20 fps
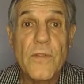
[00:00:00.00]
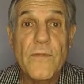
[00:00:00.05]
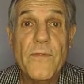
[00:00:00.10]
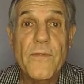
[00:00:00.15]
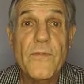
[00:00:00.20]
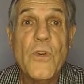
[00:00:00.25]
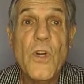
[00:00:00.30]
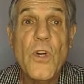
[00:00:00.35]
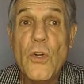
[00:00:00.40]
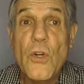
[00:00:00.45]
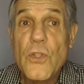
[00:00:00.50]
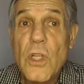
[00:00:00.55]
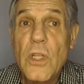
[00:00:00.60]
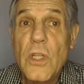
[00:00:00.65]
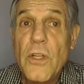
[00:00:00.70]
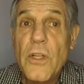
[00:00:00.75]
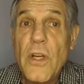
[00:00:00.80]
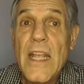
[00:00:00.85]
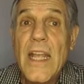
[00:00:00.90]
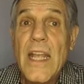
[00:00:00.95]
For
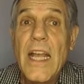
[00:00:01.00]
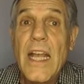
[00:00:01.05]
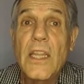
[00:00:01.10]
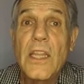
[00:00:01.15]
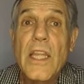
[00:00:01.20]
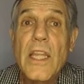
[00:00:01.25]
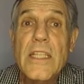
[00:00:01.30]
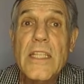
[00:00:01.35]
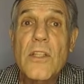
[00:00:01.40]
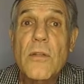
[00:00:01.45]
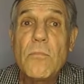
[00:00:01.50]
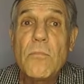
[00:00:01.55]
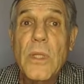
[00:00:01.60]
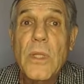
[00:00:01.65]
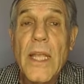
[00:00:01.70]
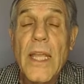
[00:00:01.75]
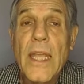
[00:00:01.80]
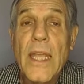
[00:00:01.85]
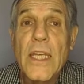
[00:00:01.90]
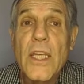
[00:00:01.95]
Ursula, a lesson
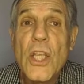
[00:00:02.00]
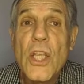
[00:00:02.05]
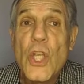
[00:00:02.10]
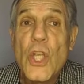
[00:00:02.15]
plan